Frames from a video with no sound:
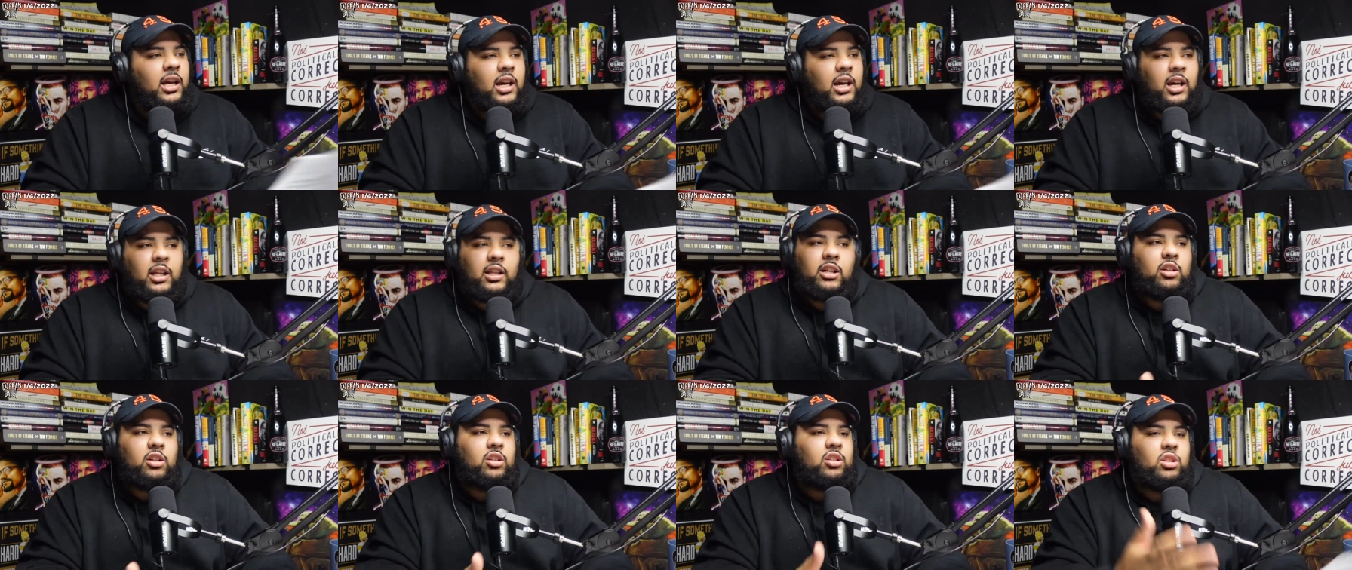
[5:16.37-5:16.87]
And
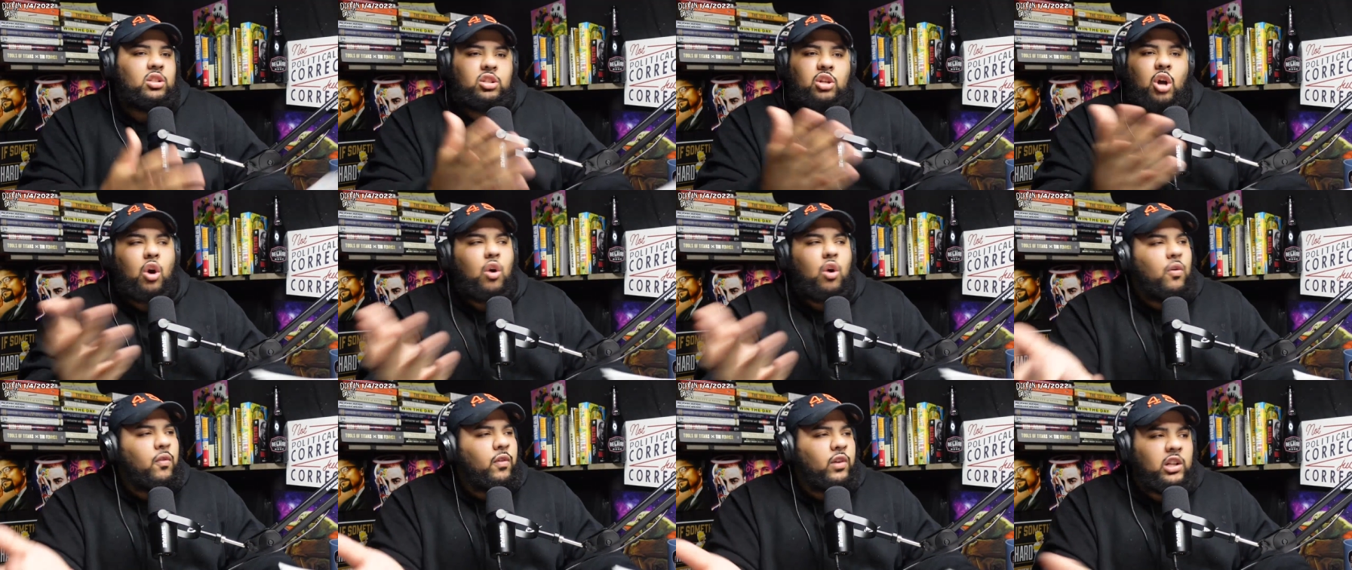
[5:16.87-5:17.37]
they're just
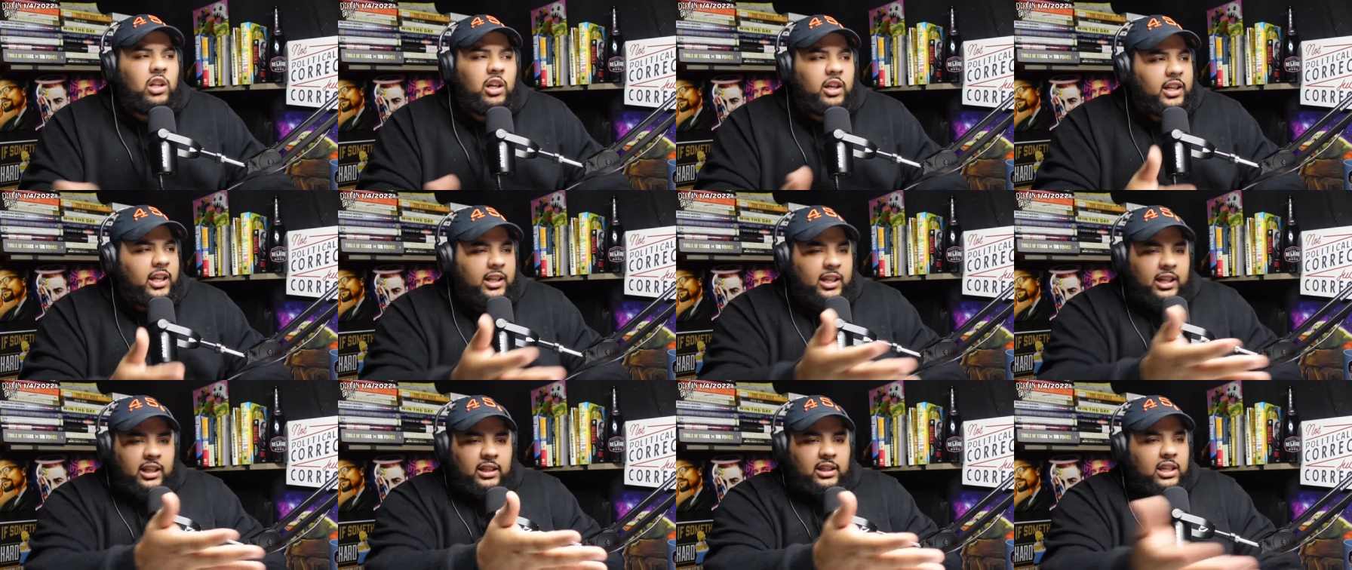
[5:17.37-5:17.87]
overlooking
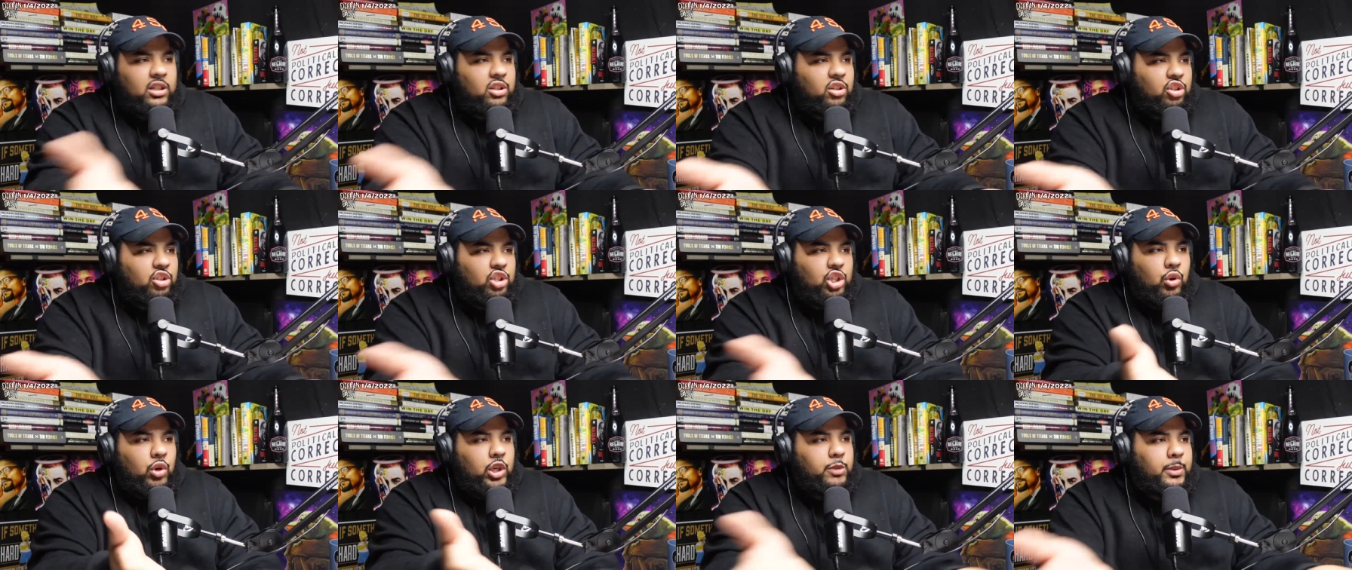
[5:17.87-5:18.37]
that these are
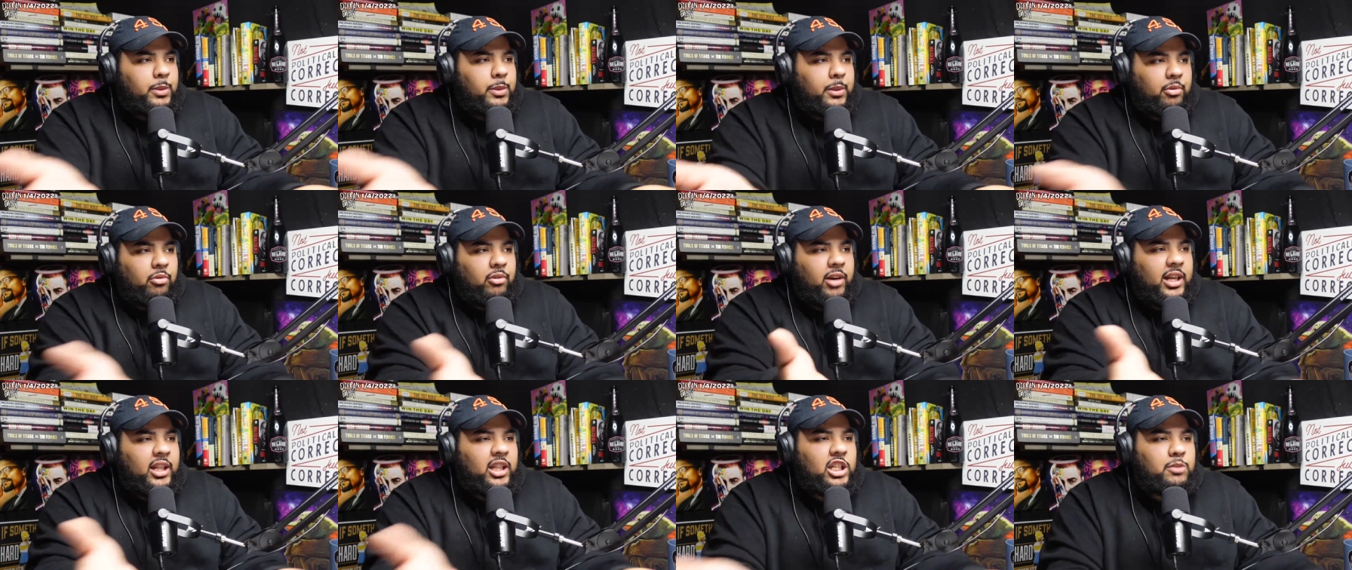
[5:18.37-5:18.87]
Jewish people
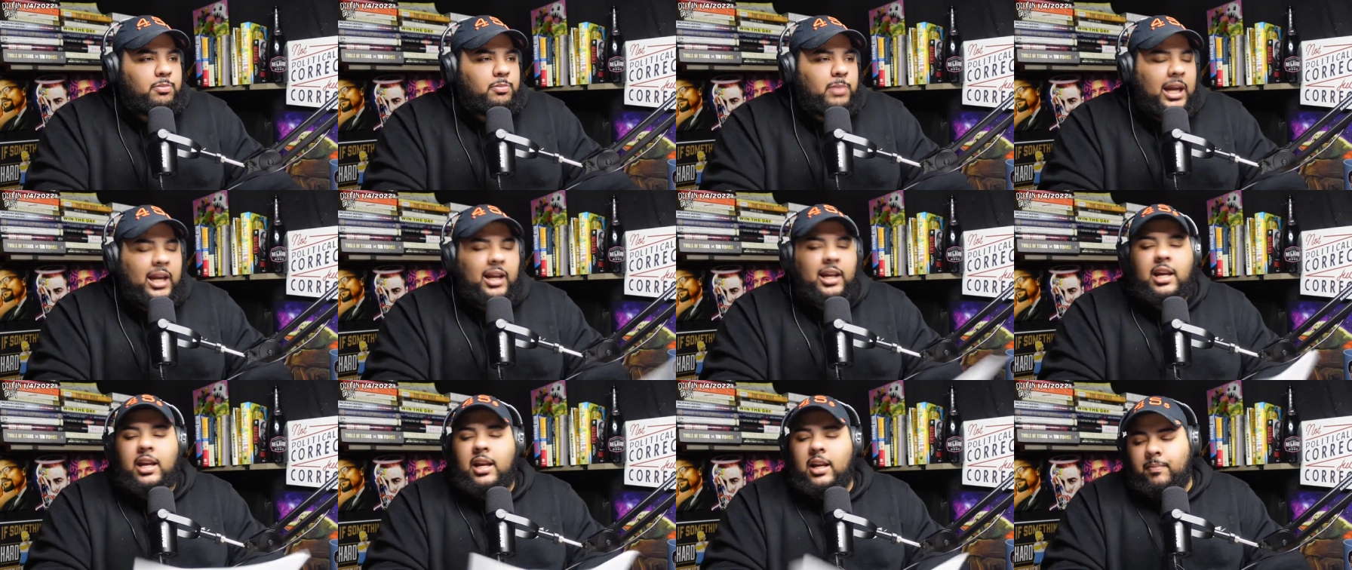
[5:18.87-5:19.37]
running these banks.